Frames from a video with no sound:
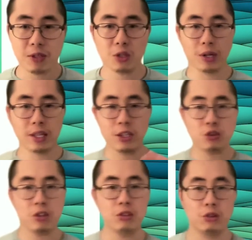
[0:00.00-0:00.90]
So in
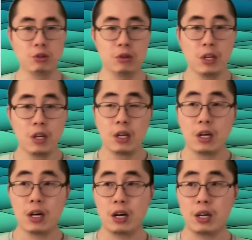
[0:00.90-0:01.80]
addition to
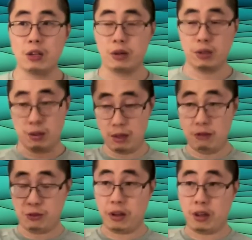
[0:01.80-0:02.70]

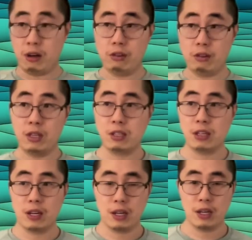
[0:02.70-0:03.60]
inferring all these
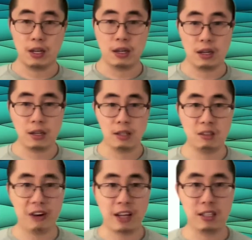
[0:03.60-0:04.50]

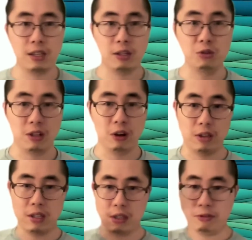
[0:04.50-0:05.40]
using all
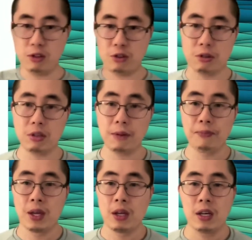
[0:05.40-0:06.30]
these features,
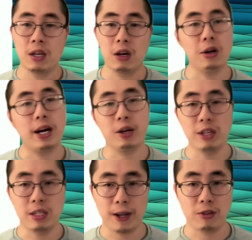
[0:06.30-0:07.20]
IoT
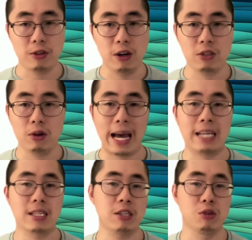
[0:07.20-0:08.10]
Inspector also
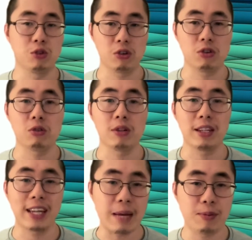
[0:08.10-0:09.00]
asks users to
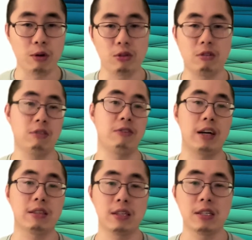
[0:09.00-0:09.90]
label their
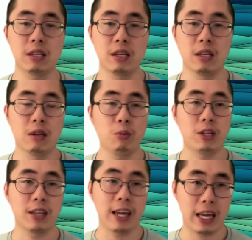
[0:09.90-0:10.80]
devices with
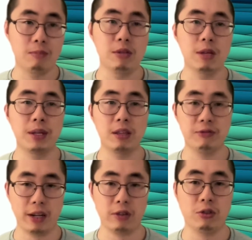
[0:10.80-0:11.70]
the names and
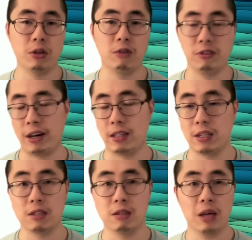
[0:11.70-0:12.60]
manufacturer of
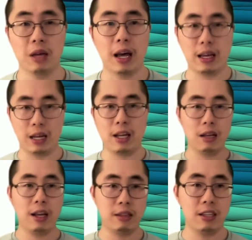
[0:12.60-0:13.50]
devices.
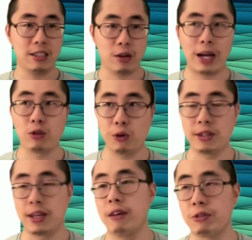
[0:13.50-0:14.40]
This is a
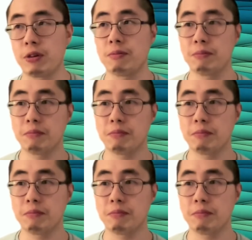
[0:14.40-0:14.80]
crowdsourcing effort.